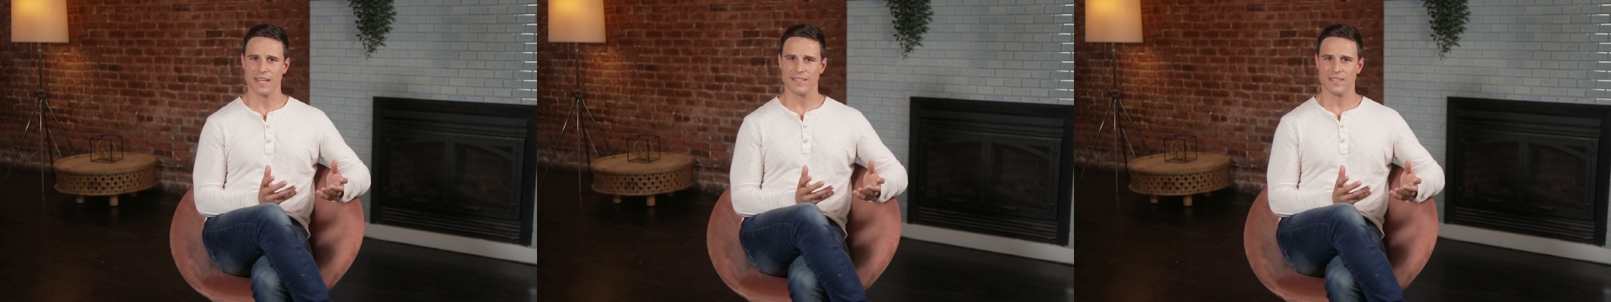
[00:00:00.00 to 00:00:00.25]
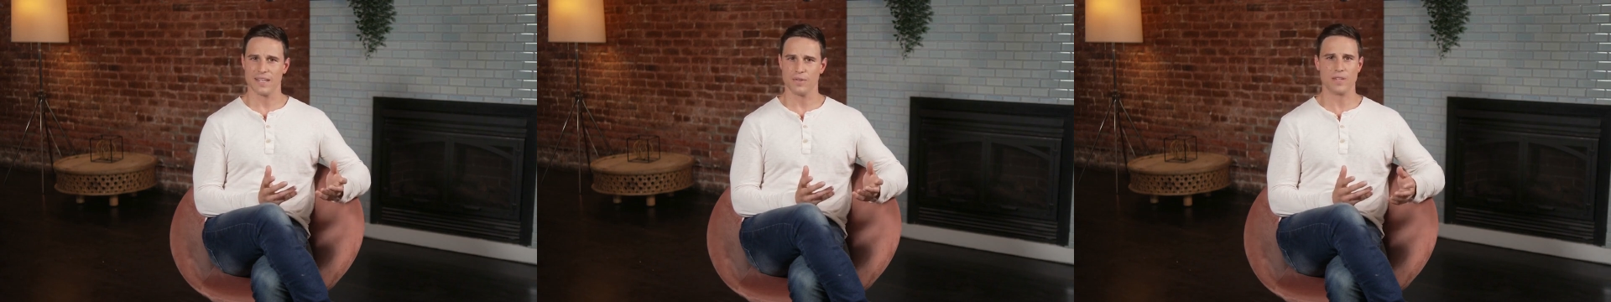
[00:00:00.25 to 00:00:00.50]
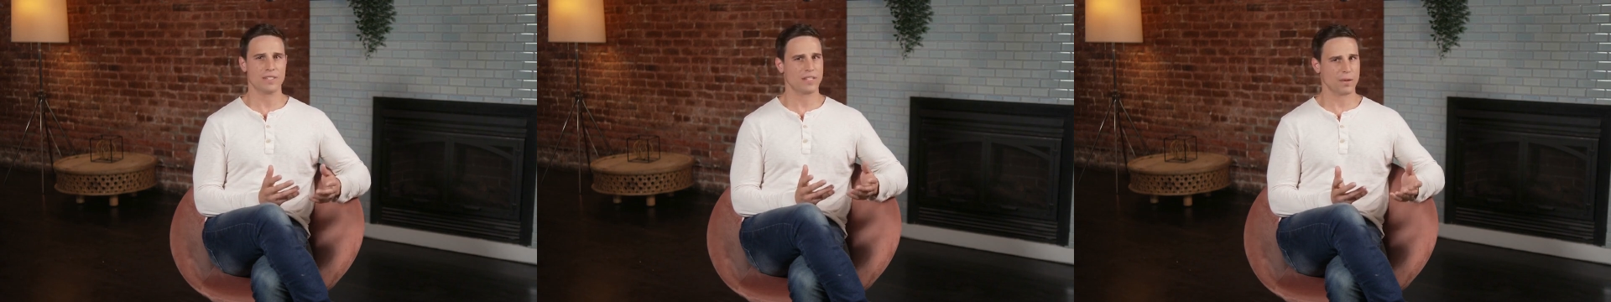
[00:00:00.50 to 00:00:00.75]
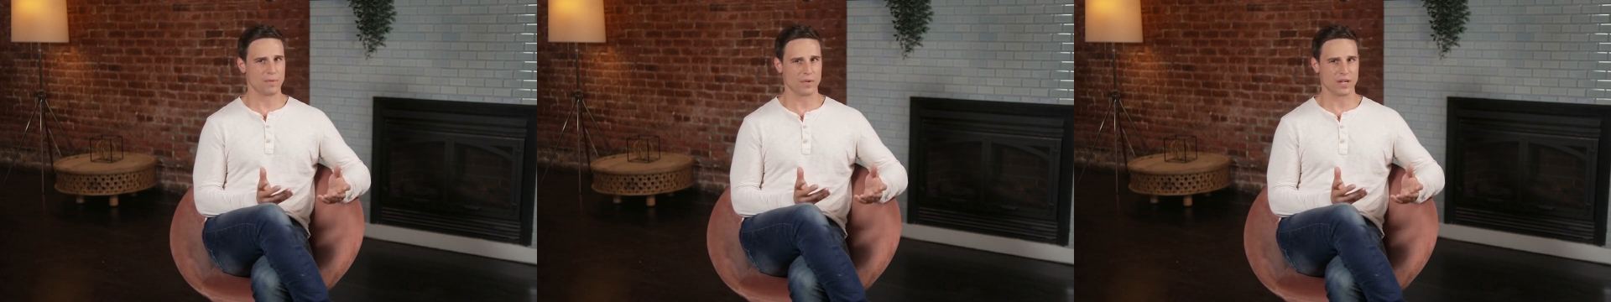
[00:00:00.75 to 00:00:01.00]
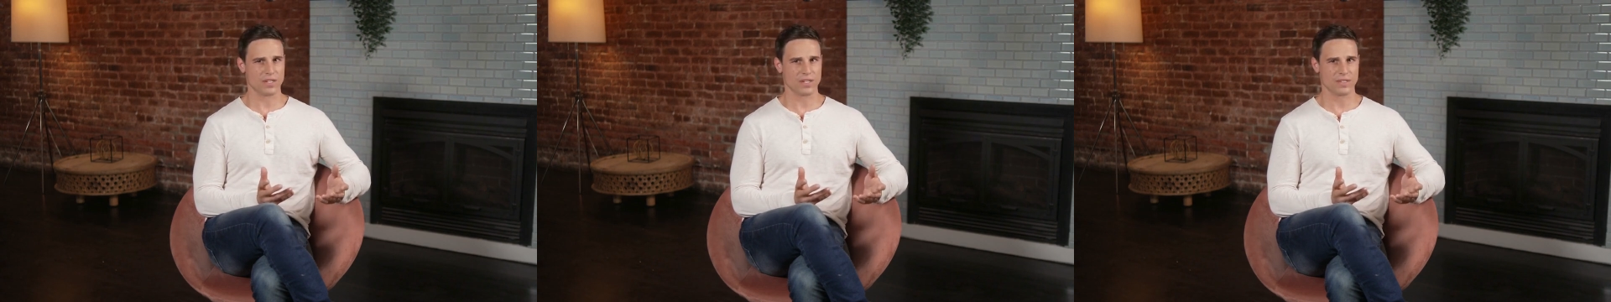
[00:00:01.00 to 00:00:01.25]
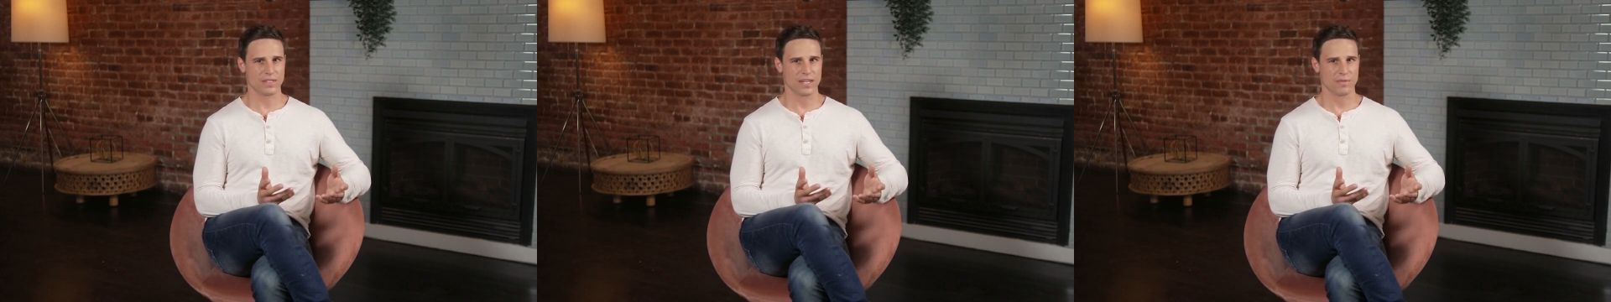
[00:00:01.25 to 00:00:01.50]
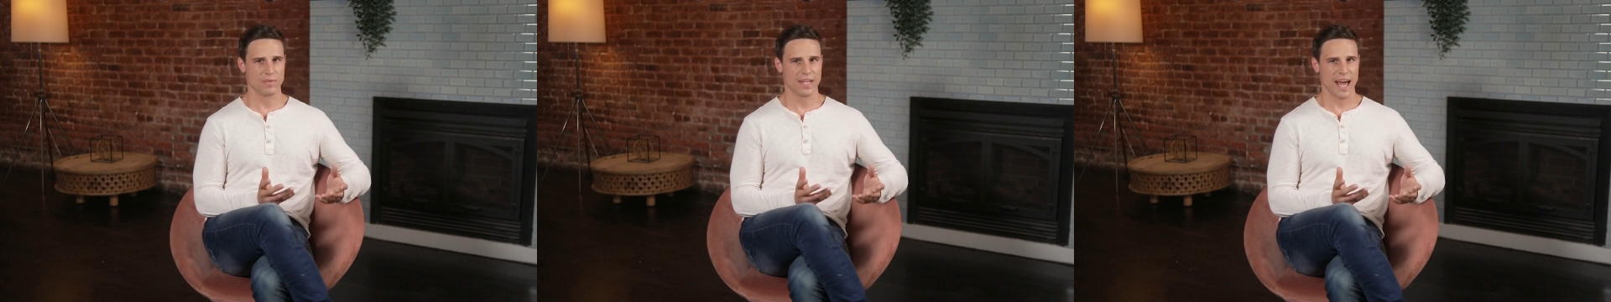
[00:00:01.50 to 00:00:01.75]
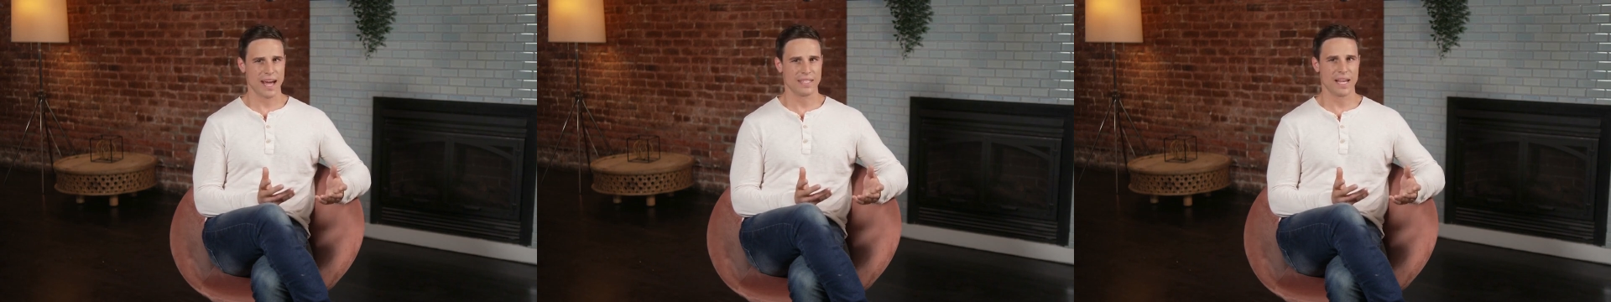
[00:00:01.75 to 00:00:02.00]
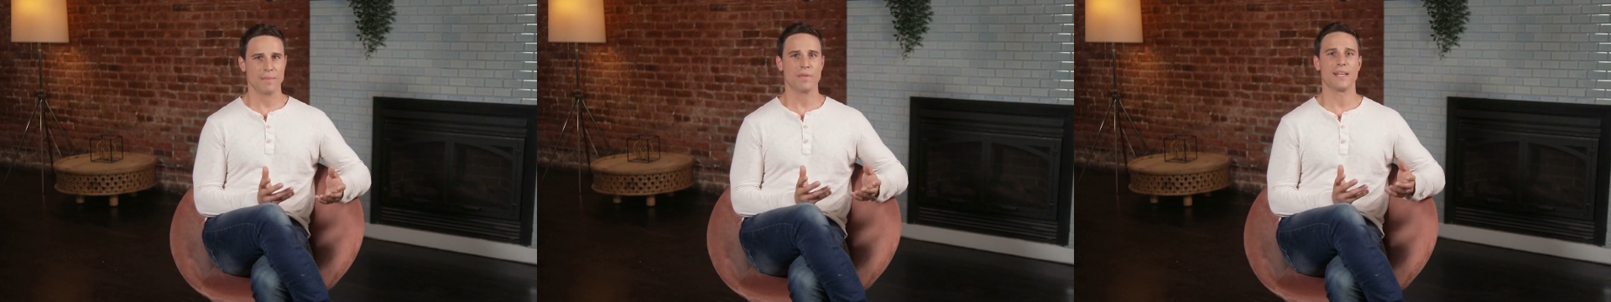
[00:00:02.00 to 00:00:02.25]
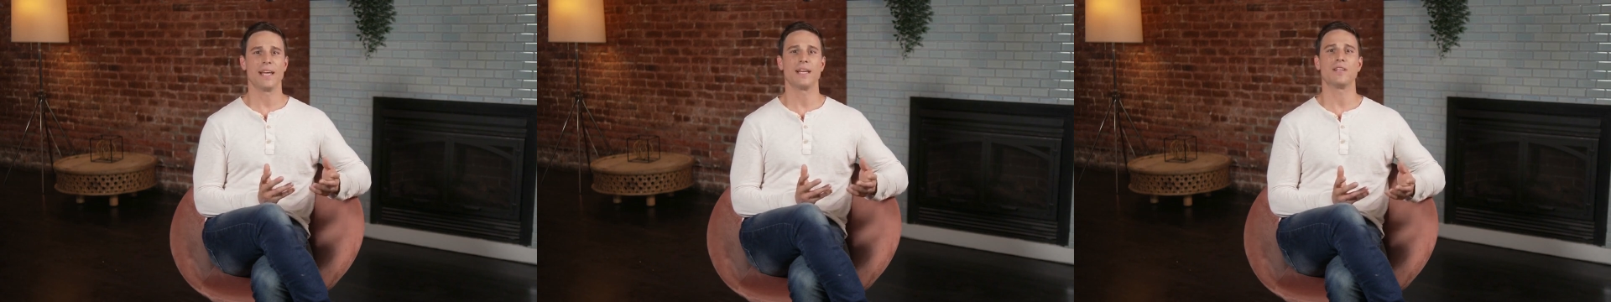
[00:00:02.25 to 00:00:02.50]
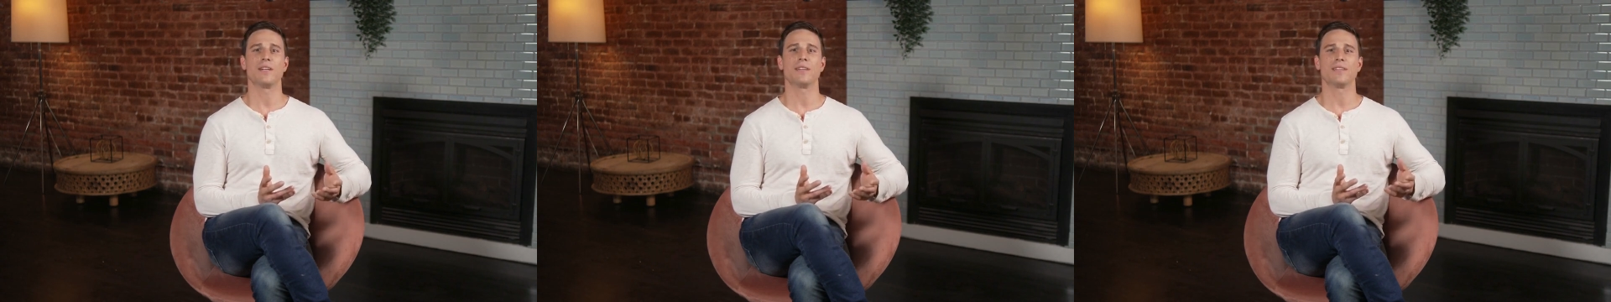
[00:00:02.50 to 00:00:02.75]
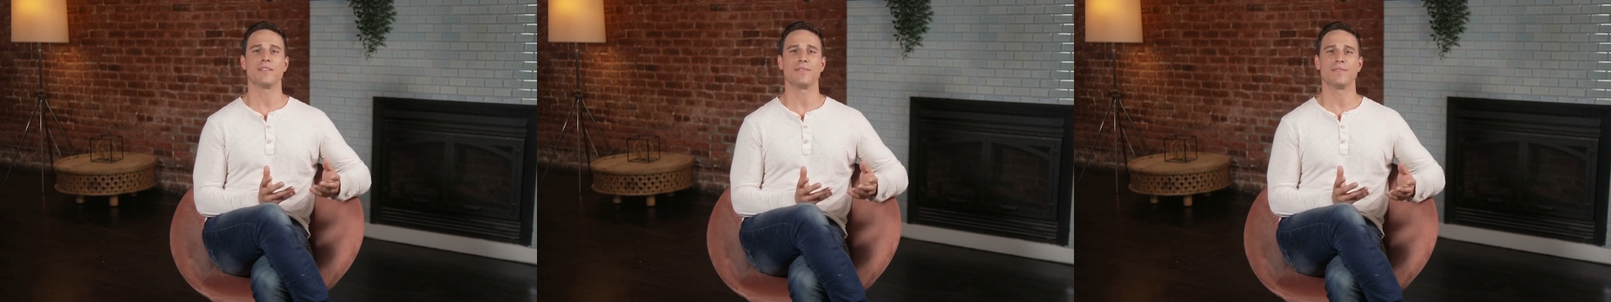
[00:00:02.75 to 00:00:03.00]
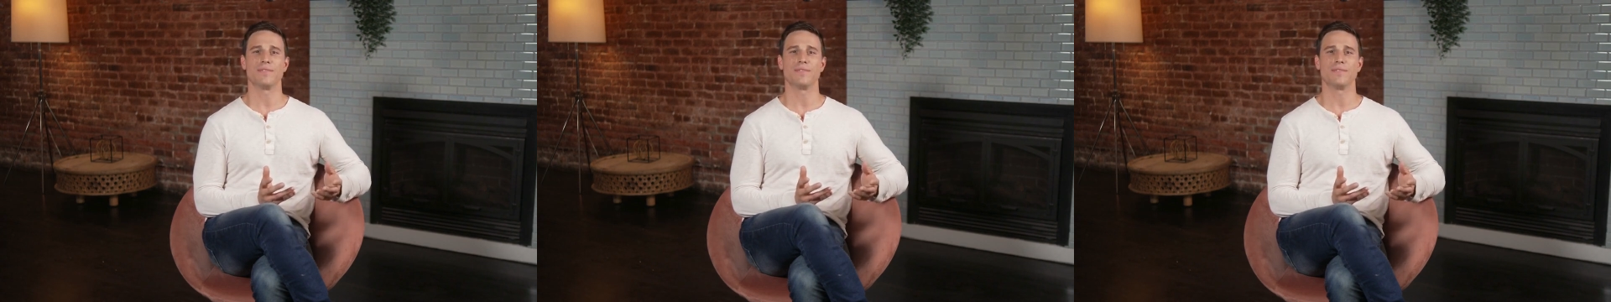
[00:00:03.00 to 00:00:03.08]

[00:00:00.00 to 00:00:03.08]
asynchronous operations in React applications.